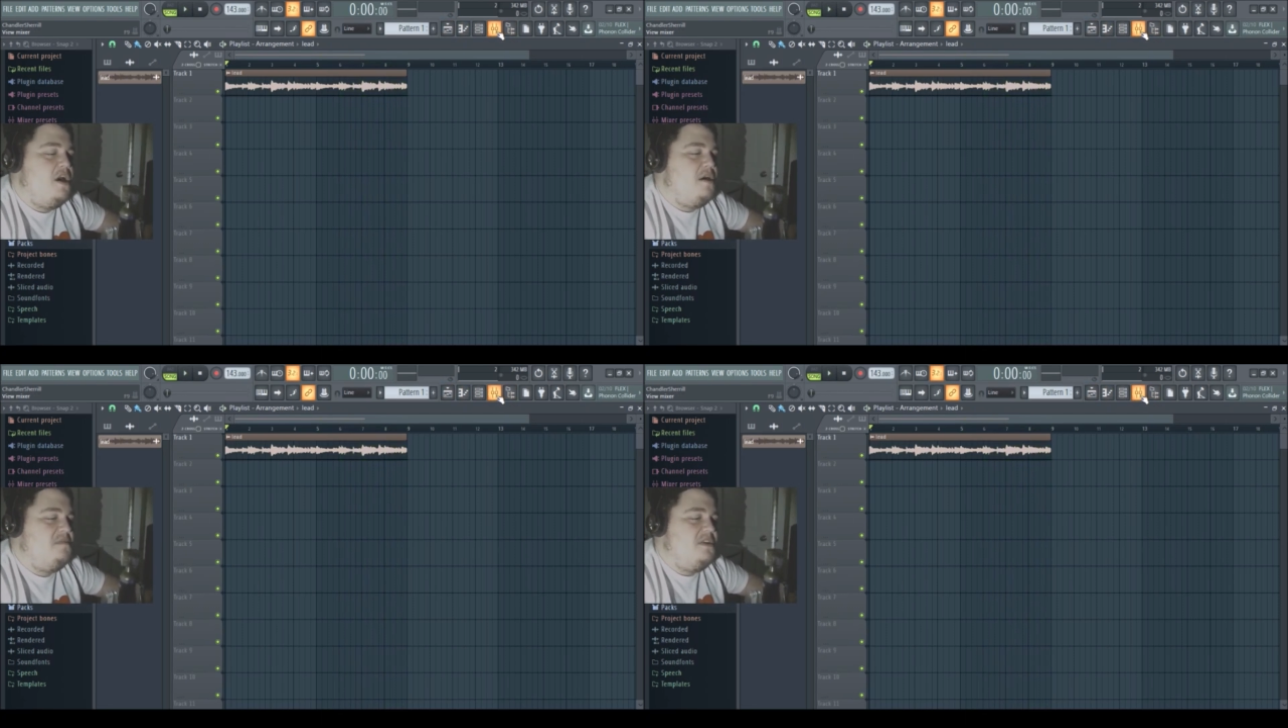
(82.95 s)

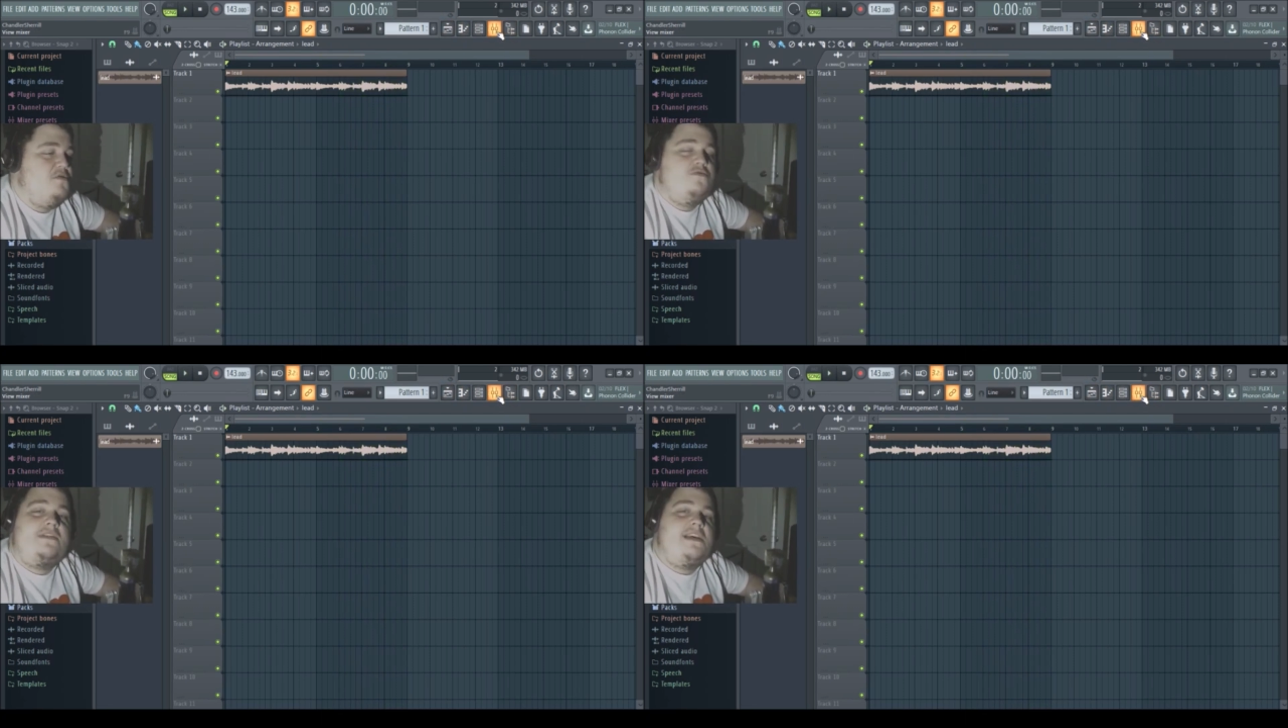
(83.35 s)

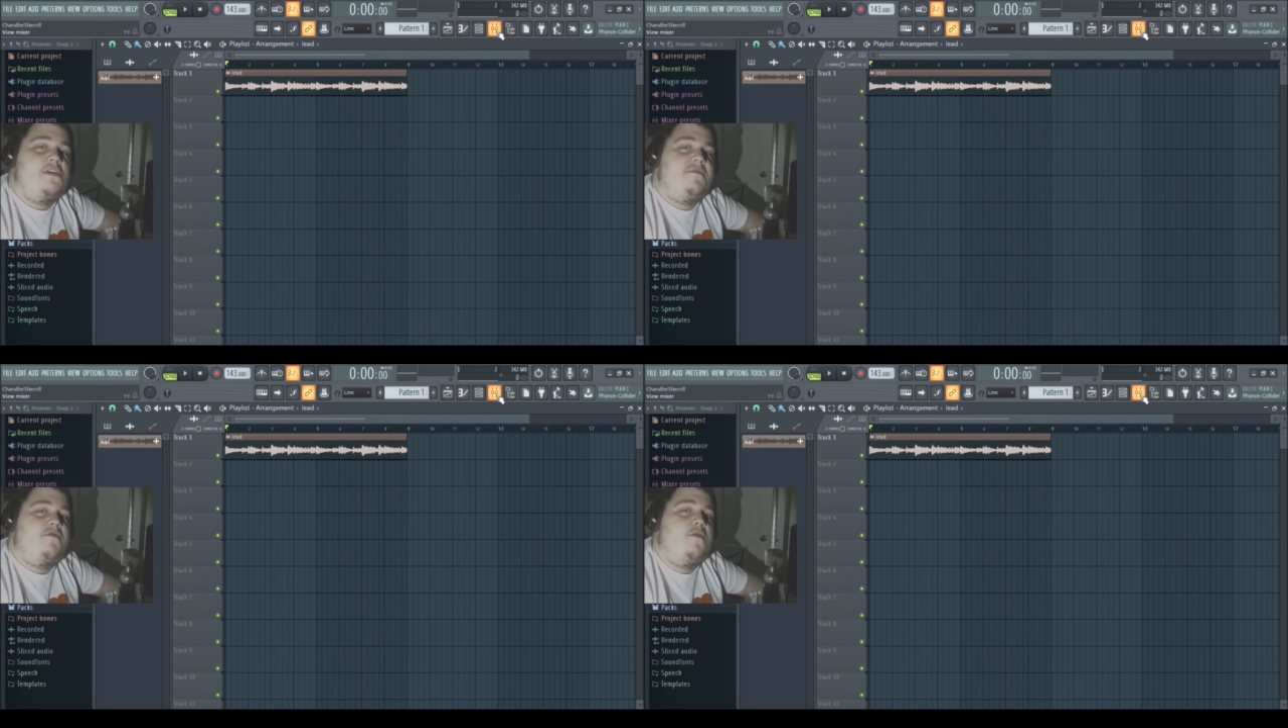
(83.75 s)
use and get
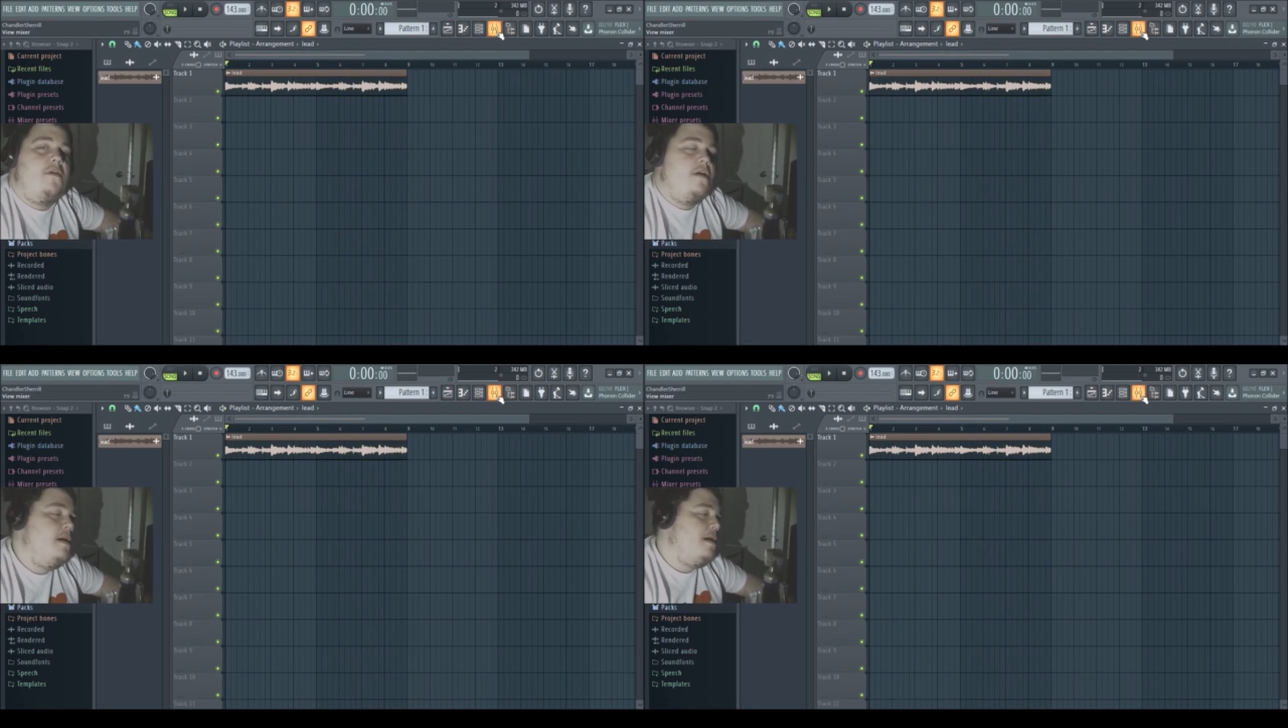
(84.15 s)
for
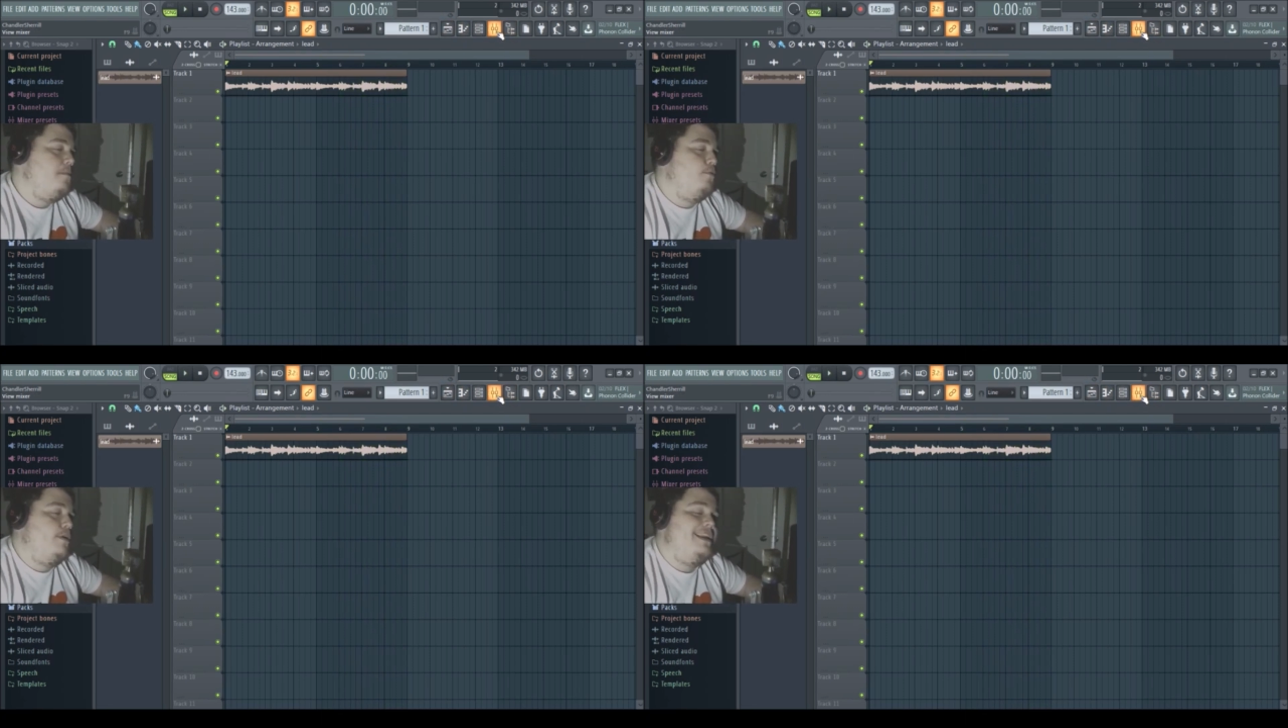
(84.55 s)

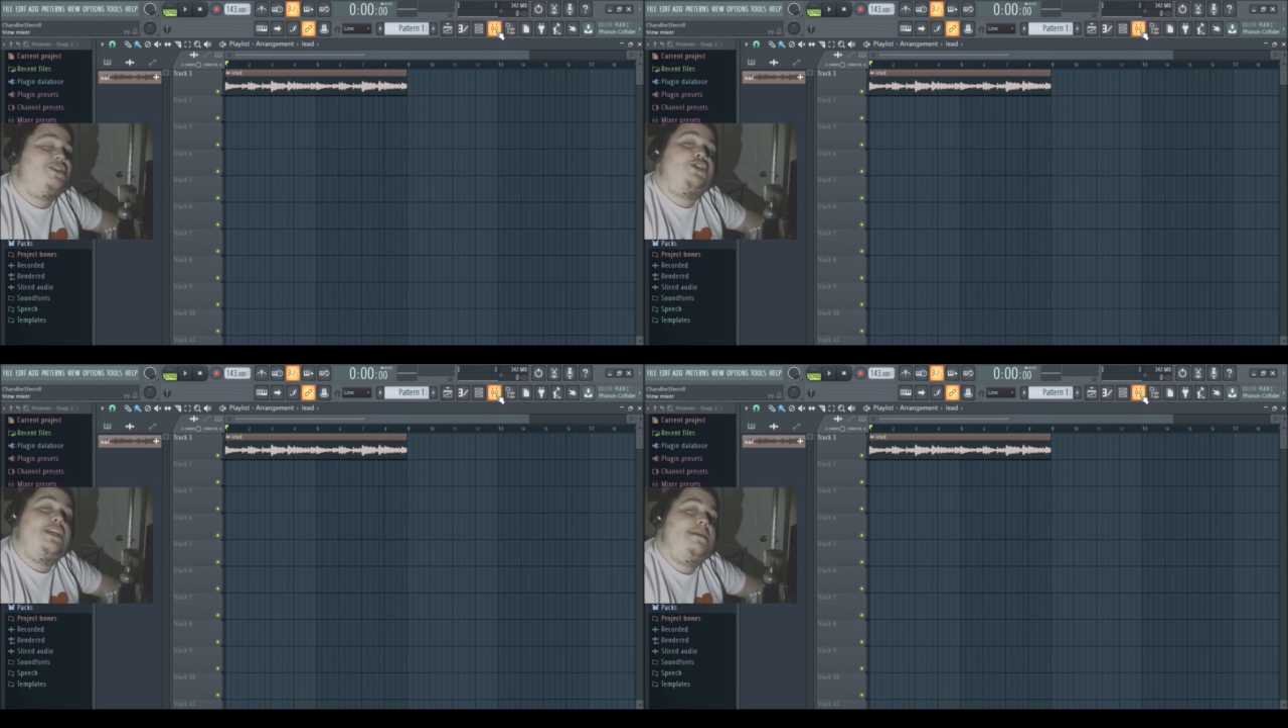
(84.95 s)
pretty
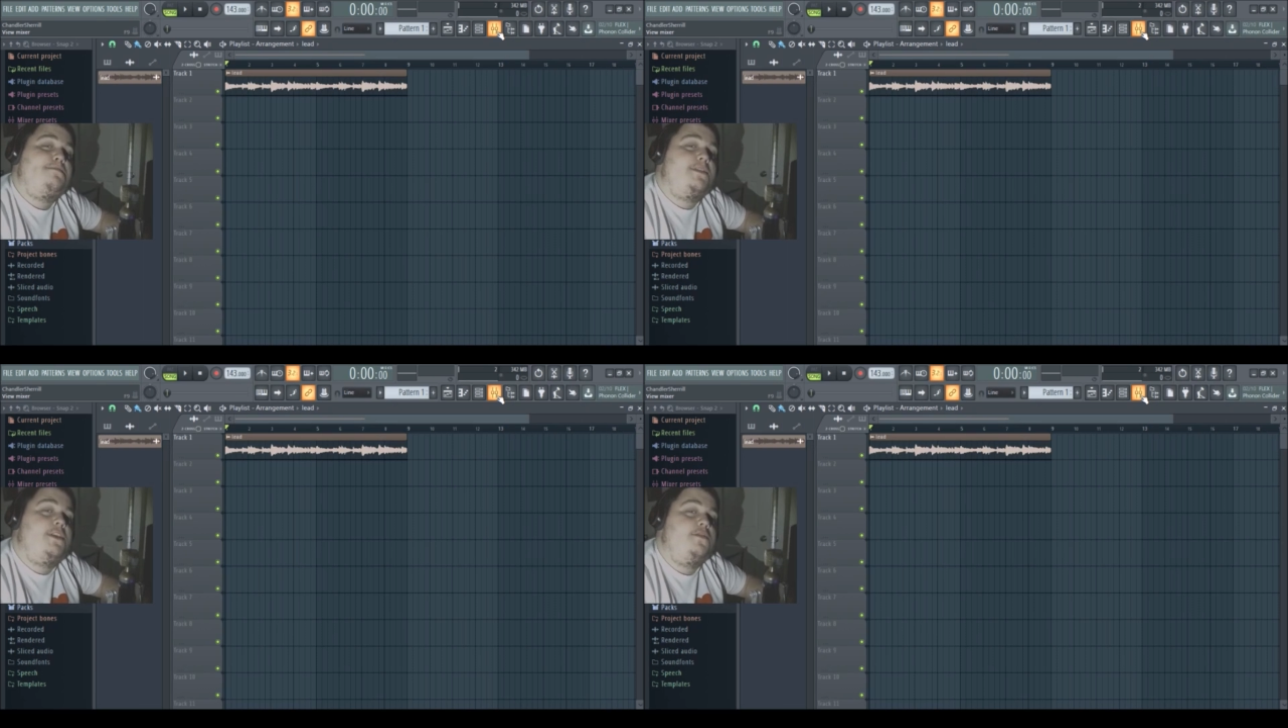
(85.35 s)
cheap
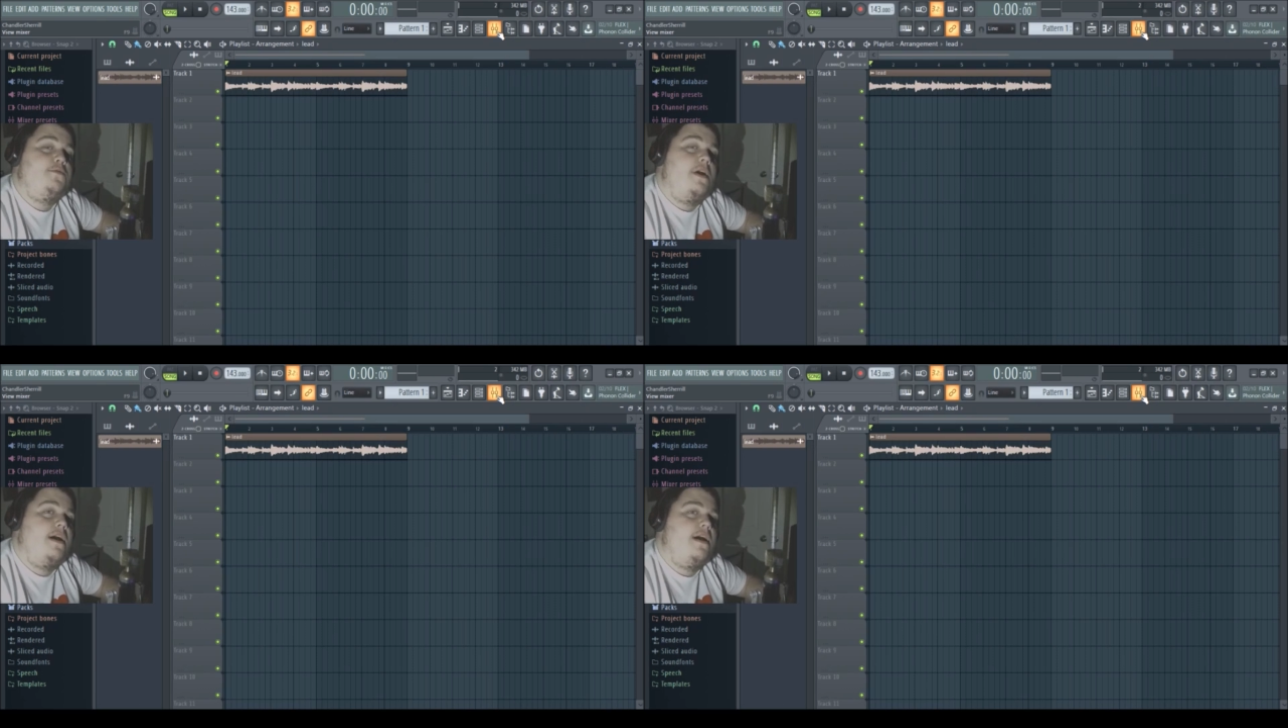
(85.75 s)

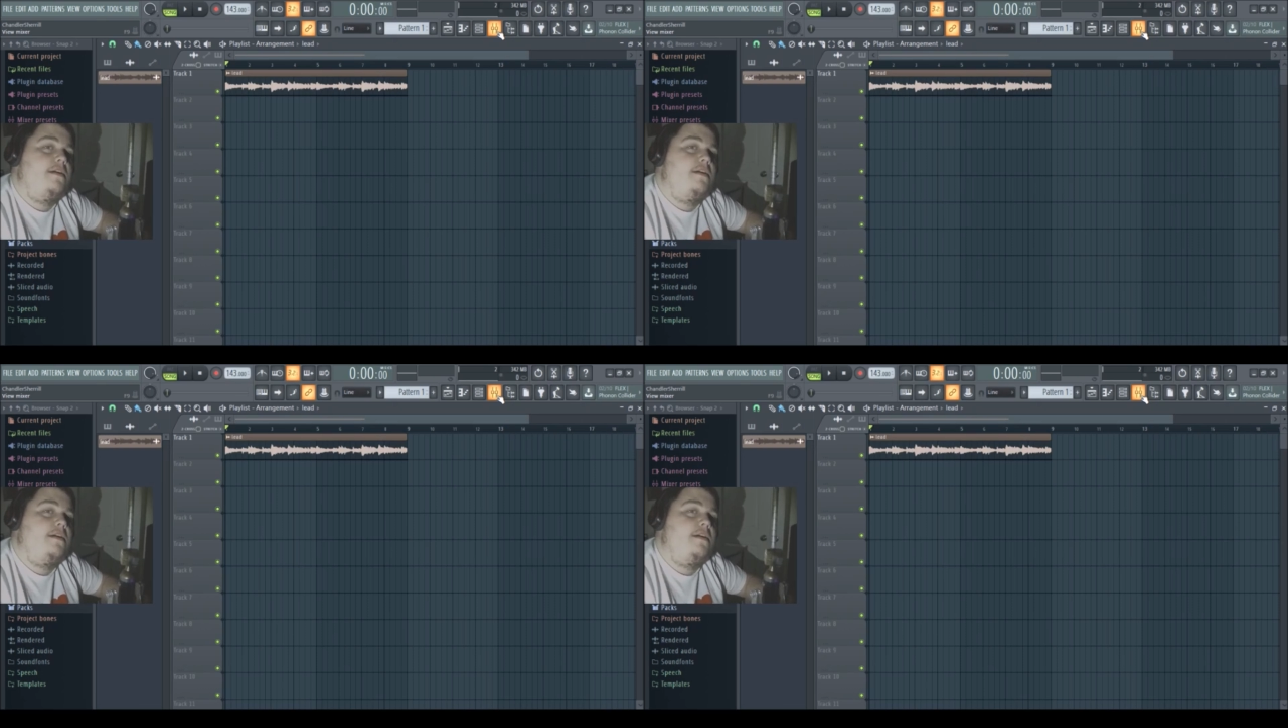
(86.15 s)
to